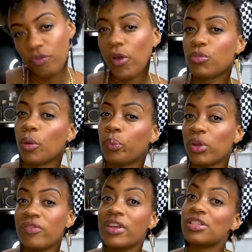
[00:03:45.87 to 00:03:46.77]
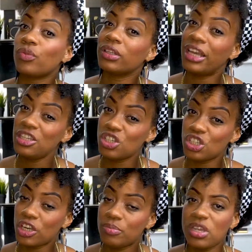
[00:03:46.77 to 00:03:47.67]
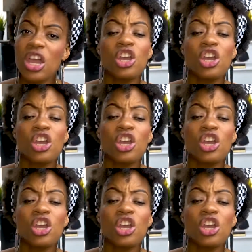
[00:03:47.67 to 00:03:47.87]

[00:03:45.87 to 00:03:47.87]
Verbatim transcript: from your previous relationships.